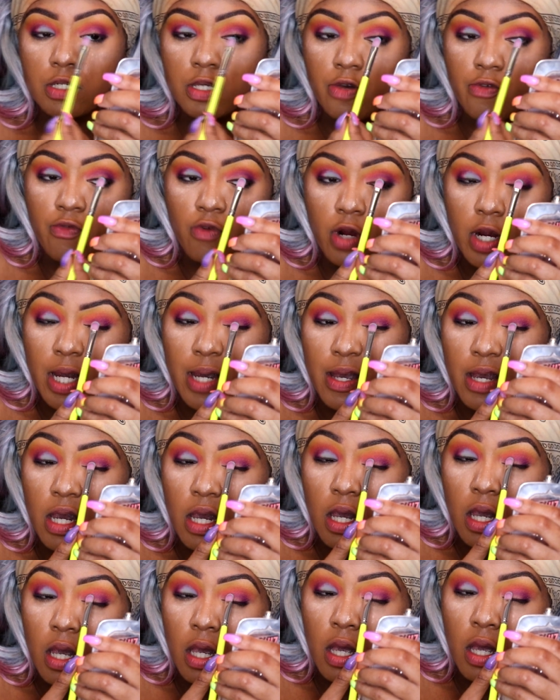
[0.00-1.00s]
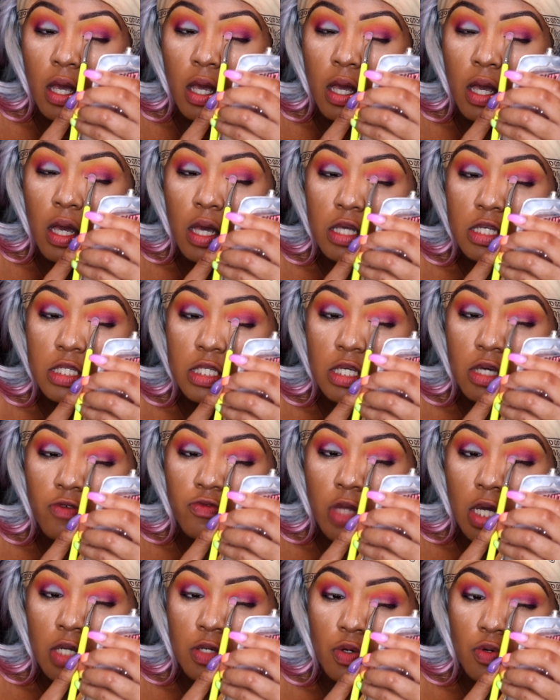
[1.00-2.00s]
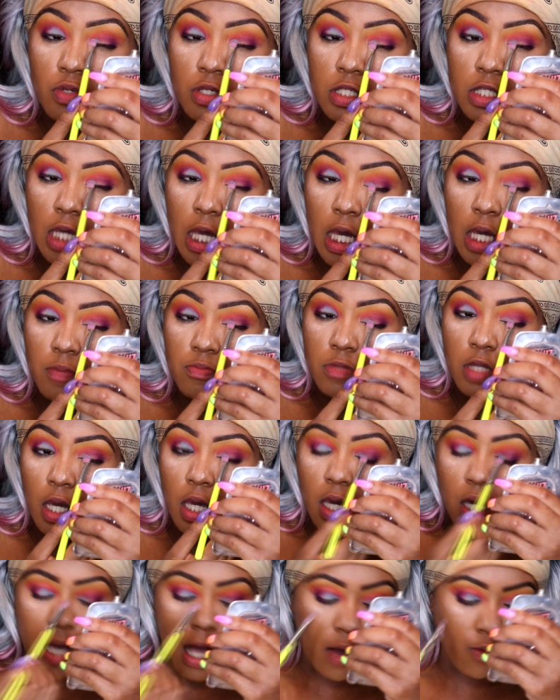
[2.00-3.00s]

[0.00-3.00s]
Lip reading: different and see if they do the same thing.